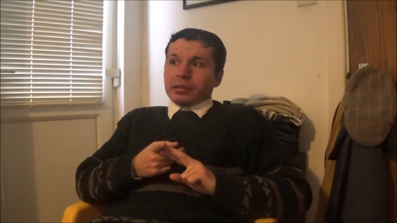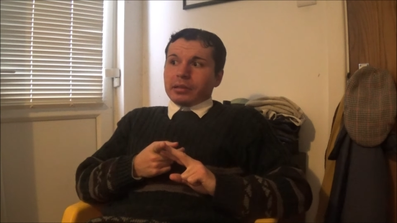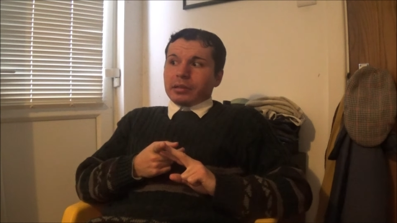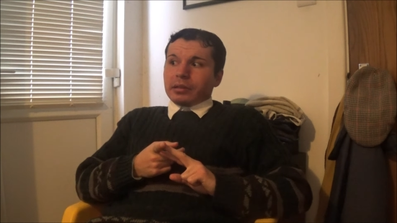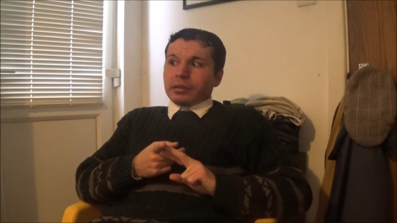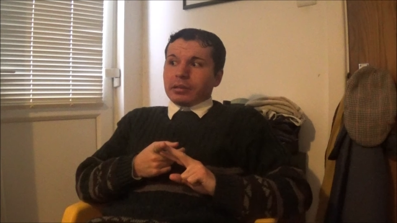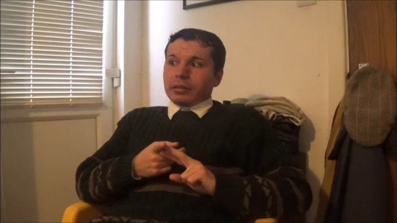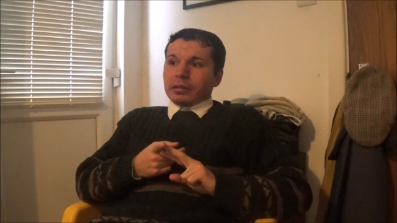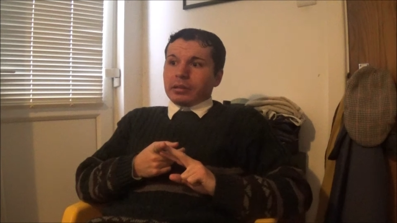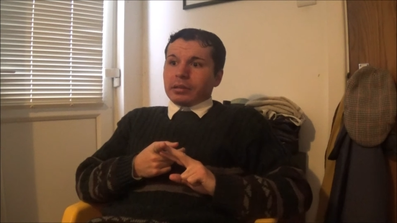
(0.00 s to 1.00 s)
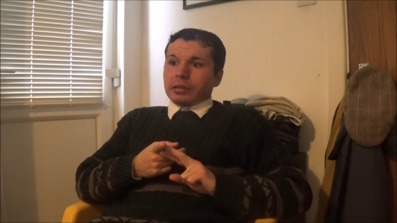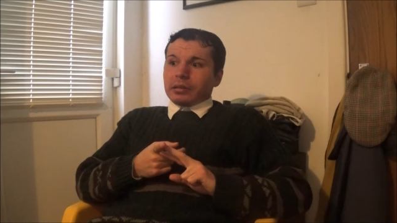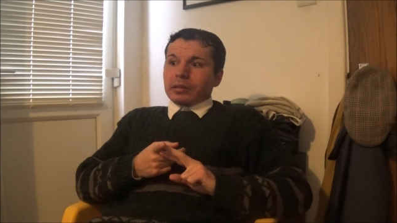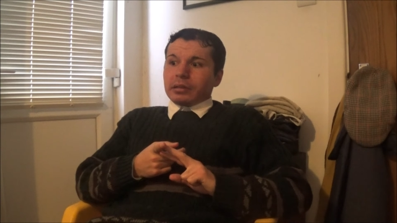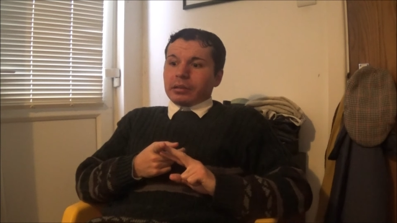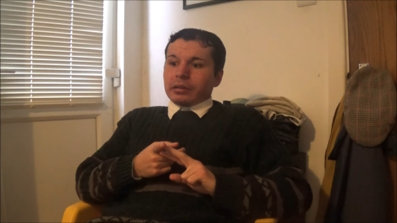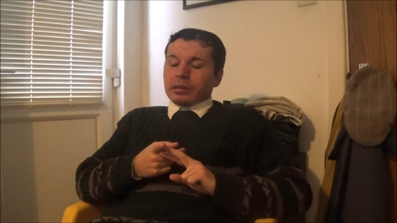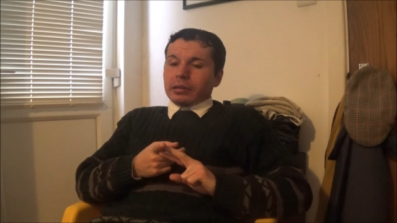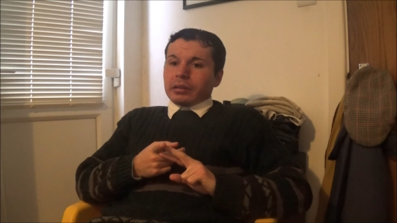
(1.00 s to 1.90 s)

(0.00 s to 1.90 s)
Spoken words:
No one is speaking in this clip.